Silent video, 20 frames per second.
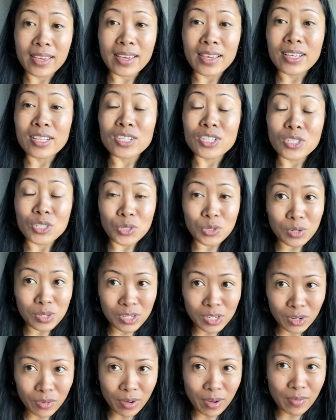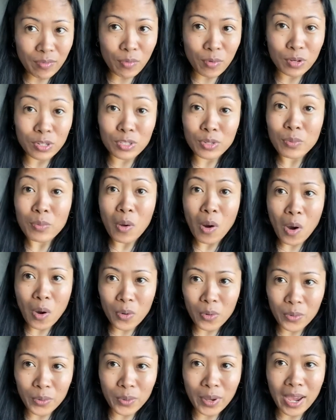surgery for
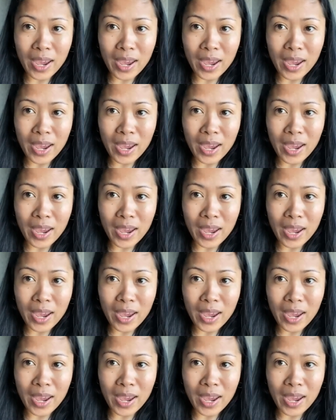tomorrow